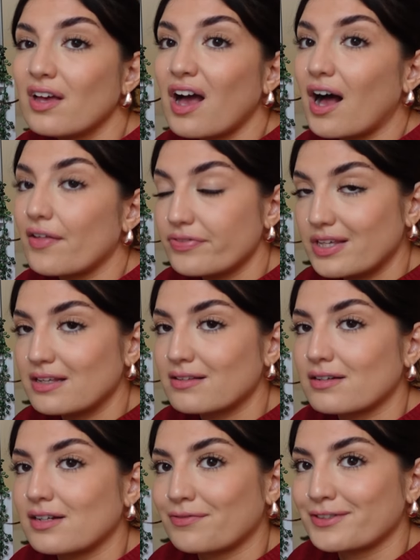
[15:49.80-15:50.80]
and these
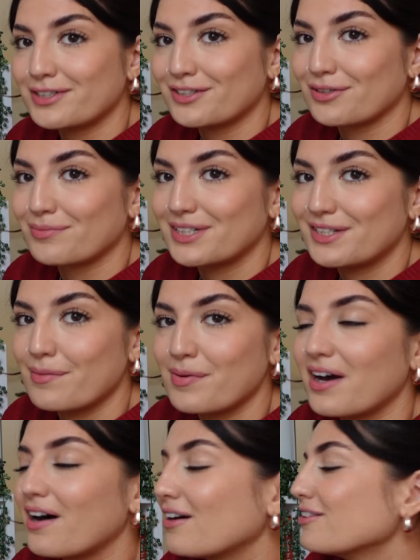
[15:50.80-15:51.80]
are definitely still on my
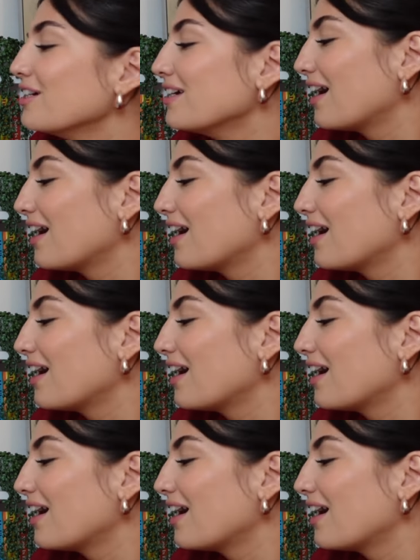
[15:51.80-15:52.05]
TBR.